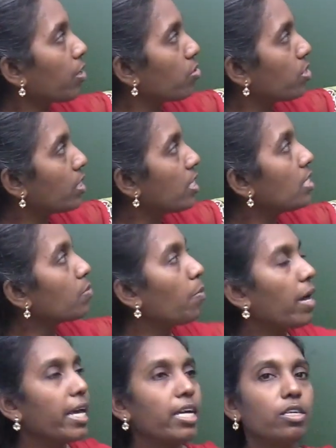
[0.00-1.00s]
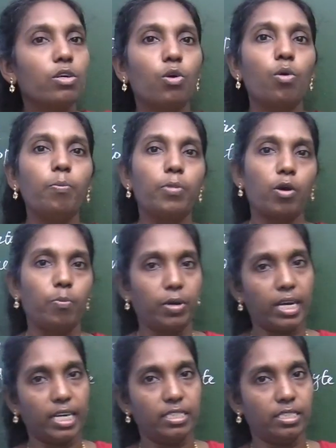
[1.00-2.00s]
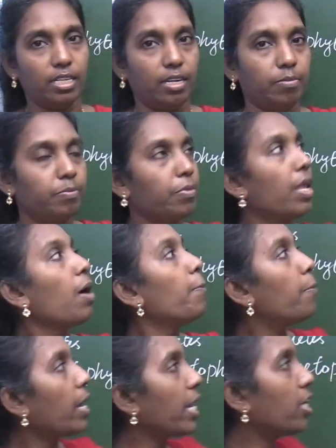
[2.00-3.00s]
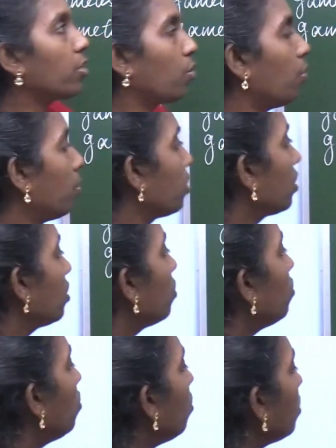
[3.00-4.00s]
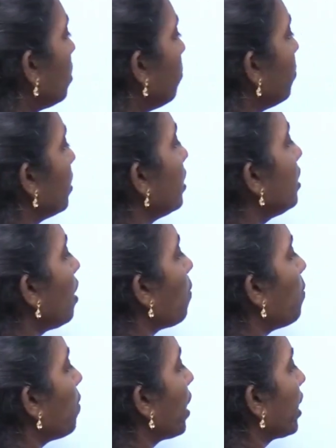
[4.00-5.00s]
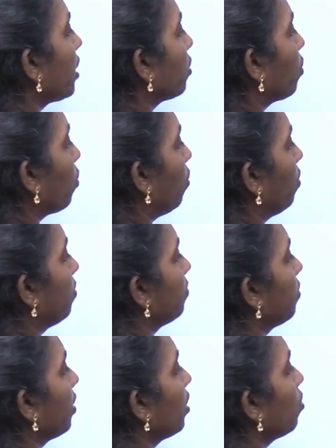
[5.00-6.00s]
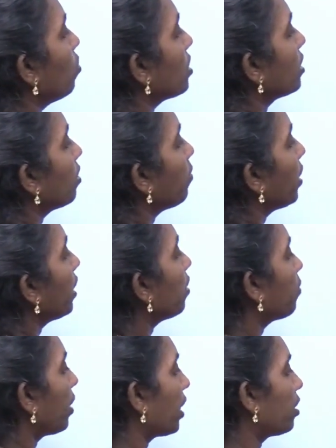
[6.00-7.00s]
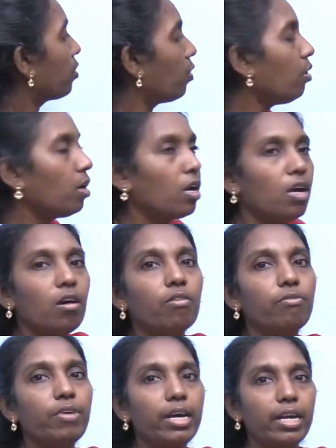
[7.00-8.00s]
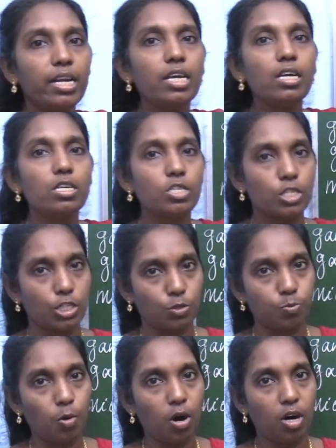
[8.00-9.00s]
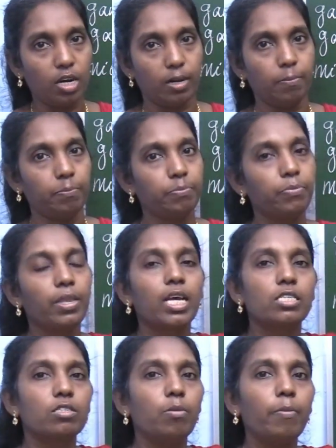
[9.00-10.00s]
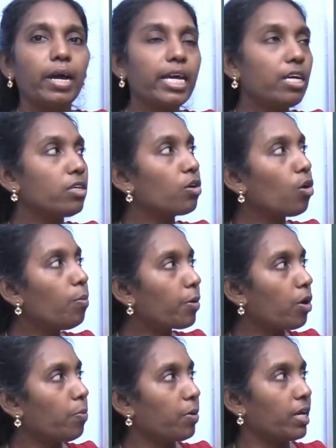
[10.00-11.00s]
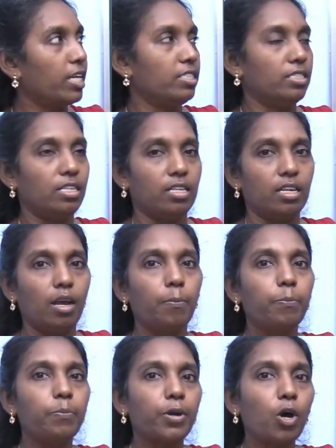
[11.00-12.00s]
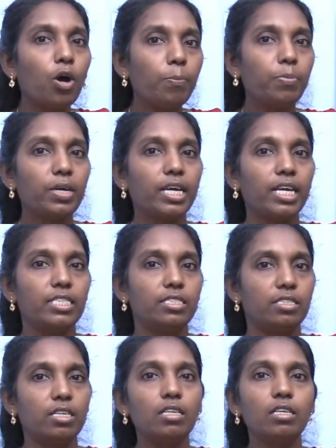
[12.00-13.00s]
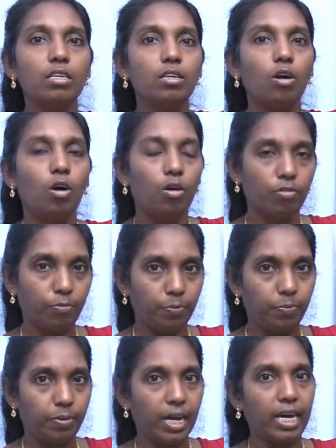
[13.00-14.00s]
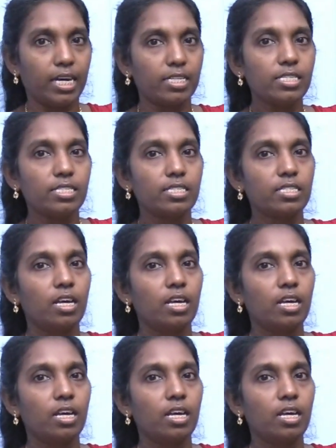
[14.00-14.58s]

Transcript: questions. Micropropagation. Micro, you know the word micro. What's the meaning micro? Very small. So, micropropagation, propagation of plants